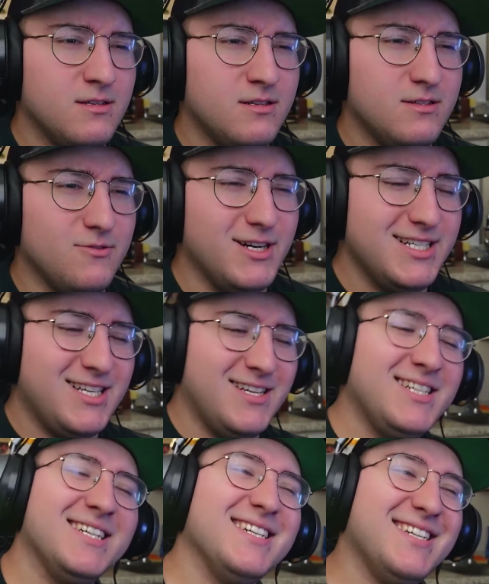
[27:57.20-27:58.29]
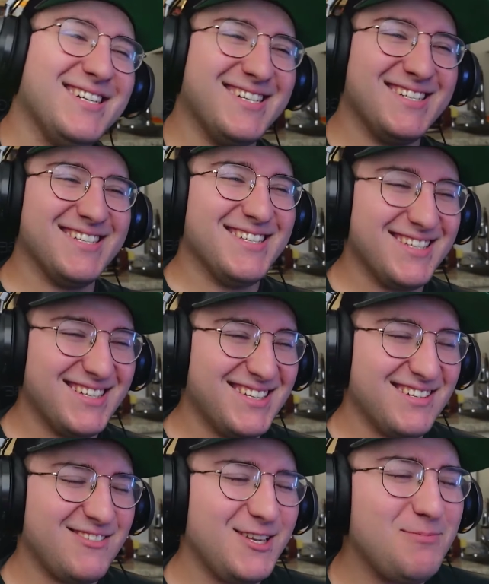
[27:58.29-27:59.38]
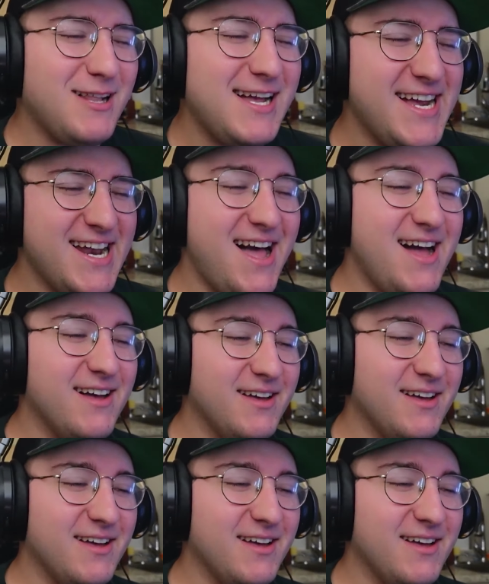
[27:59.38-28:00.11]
What? What are you playing at?